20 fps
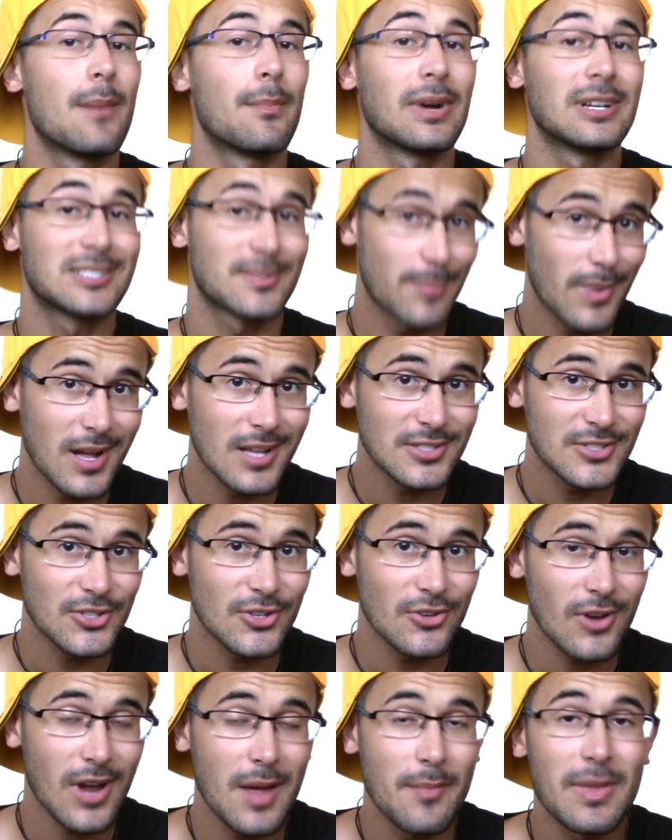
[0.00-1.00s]
by
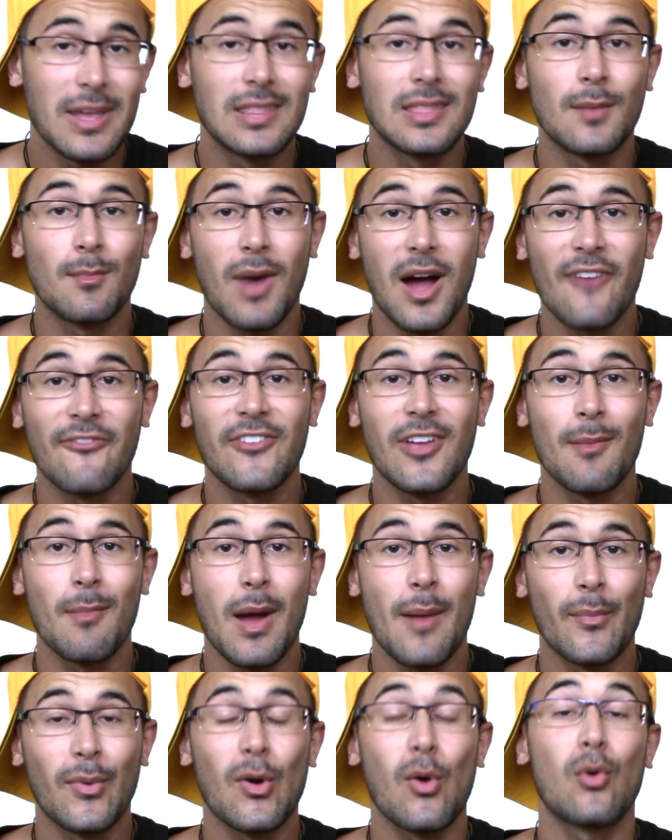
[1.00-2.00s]
sponsor, I mean the mafia
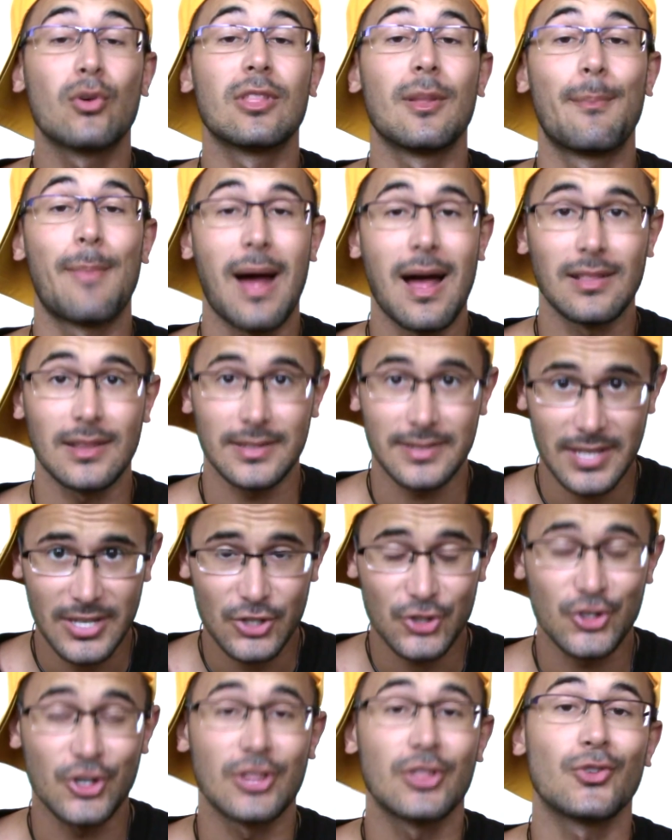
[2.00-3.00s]
member or the
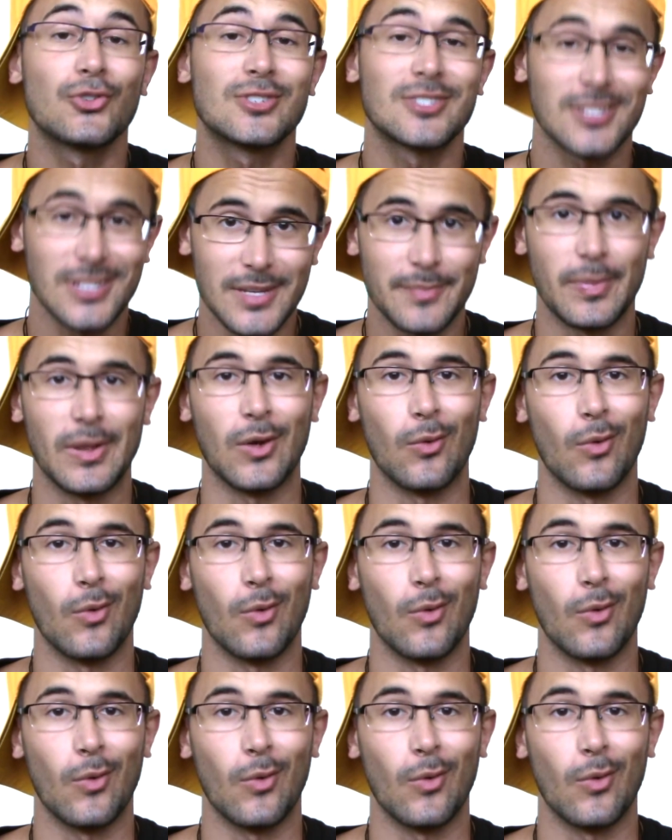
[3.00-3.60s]
politician they're sleeping